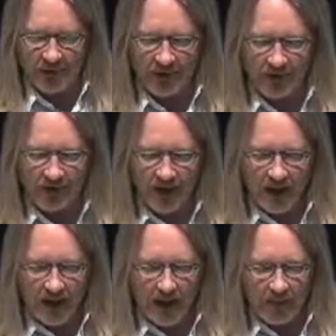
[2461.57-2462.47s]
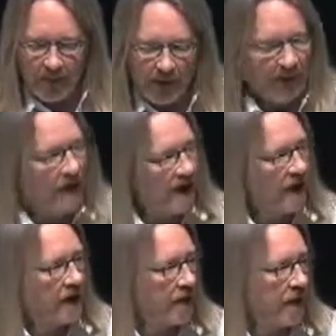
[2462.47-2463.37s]
bridges. But
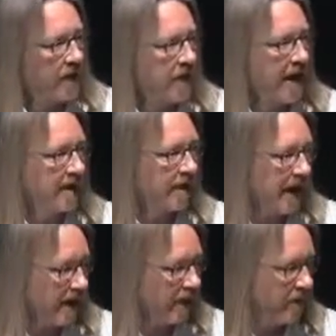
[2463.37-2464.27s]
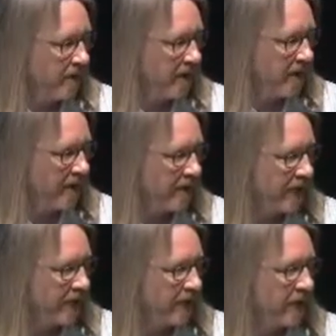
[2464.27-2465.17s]
still, your bridge might fail. It might
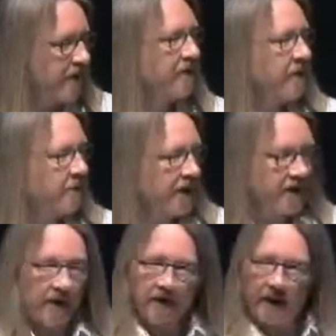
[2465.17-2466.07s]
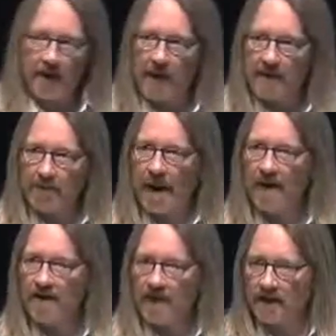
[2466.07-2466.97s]
fail for a different reason. It might
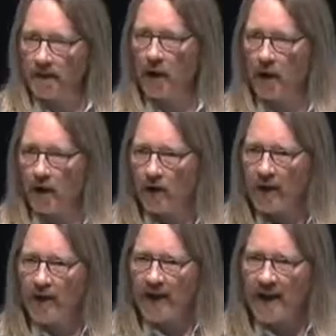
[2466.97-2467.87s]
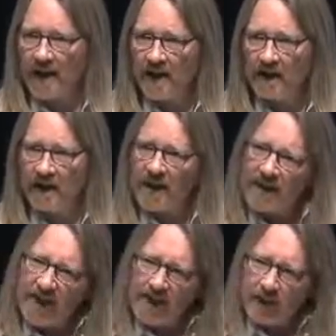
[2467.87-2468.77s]
bend and bow. That is,
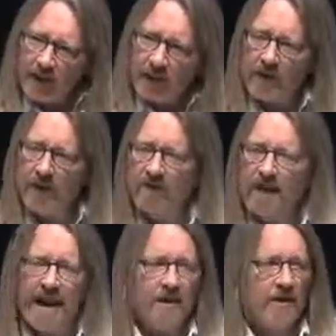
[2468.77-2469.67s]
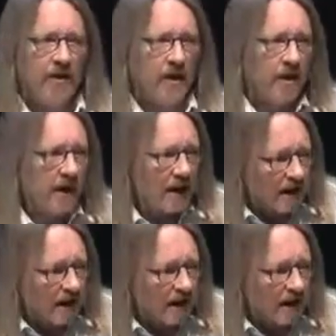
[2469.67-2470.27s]
it's not the forces of nature